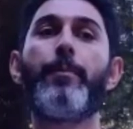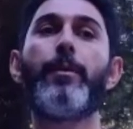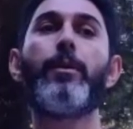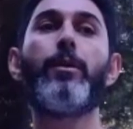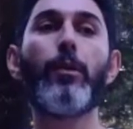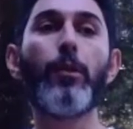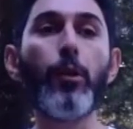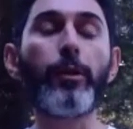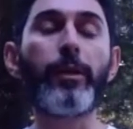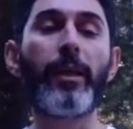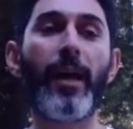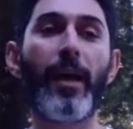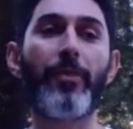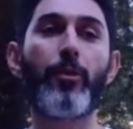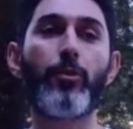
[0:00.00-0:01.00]

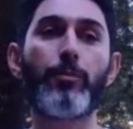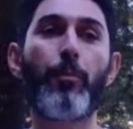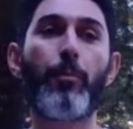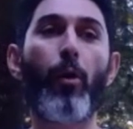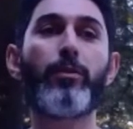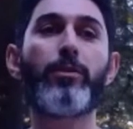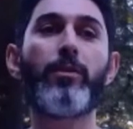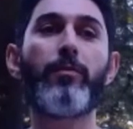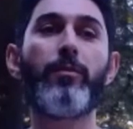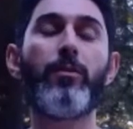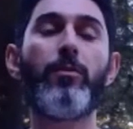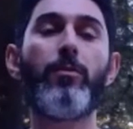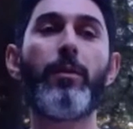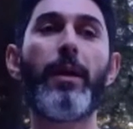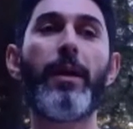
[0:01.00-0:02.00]
looking at those parts of
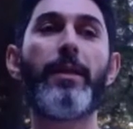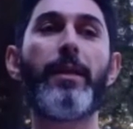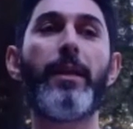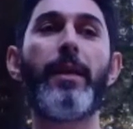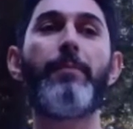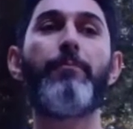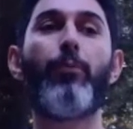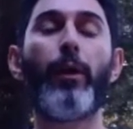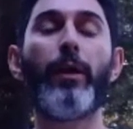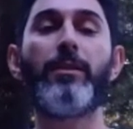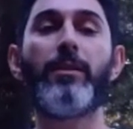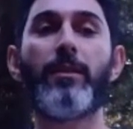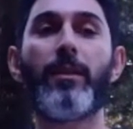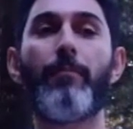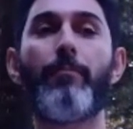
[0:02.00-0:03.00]
you and
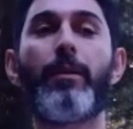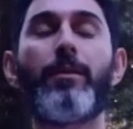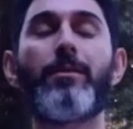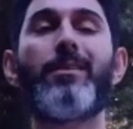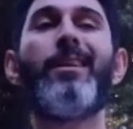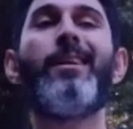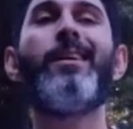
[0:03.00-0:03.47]
embracing them. Because